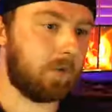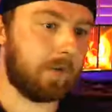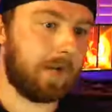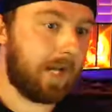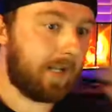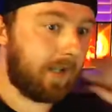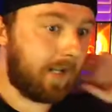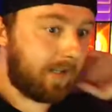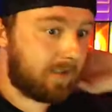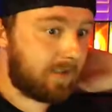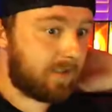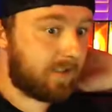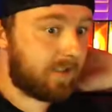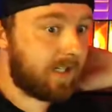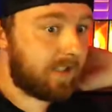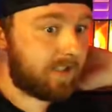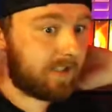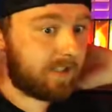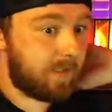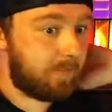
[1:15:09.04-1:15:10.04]
had like
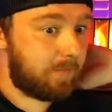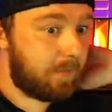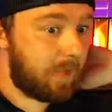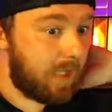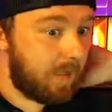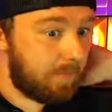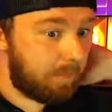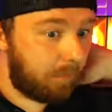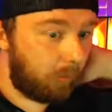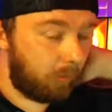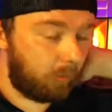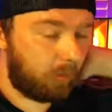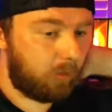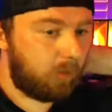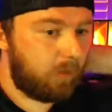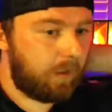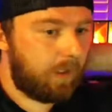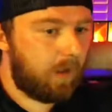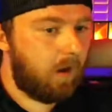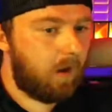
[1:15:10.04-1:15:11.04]
60 people
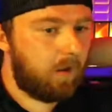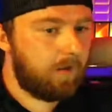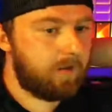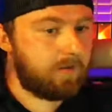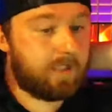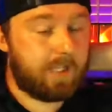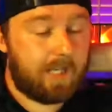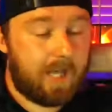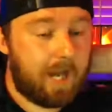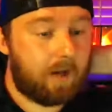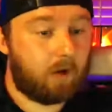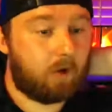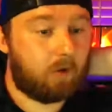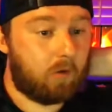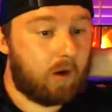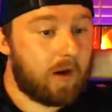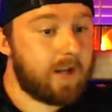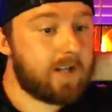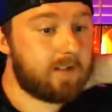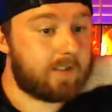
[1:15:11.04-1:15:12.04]
doing all this, and it got
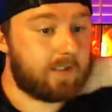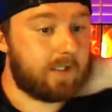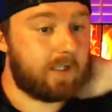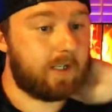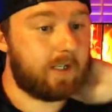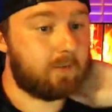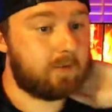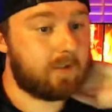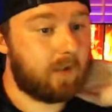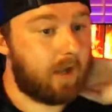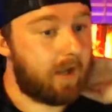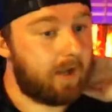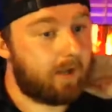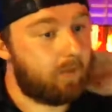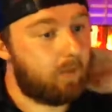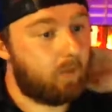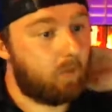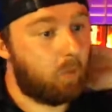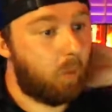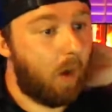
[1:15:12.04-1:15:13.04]
crazy. It was like,
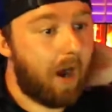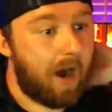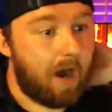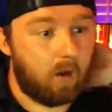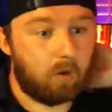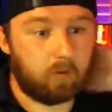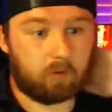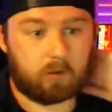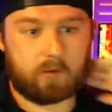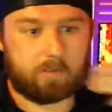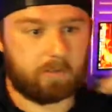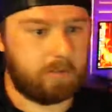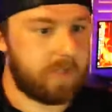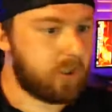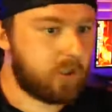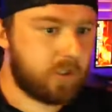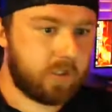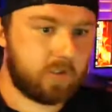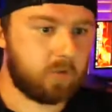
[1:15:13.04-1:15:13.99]
wow, commissions